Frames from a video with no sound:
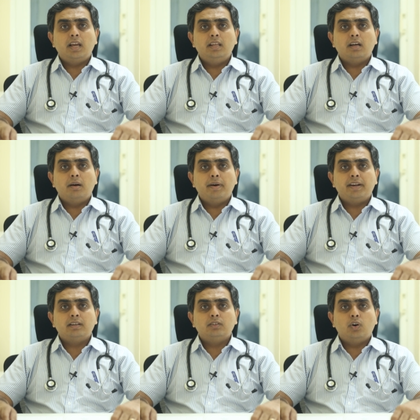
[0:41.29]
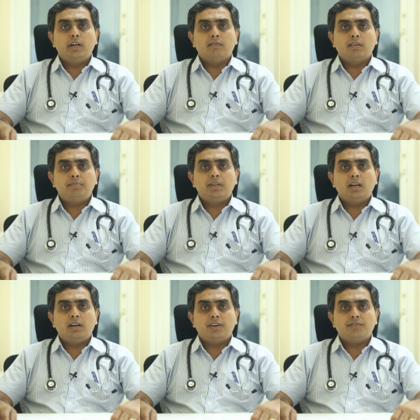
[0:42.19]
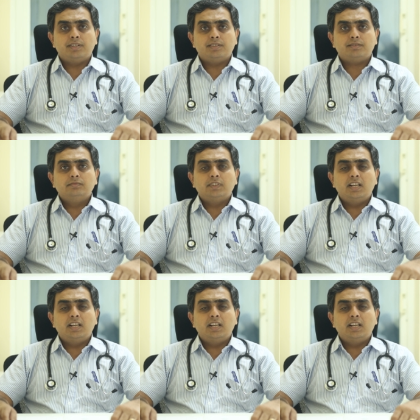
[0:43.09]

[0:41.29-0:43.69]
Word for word: in American or developed countries.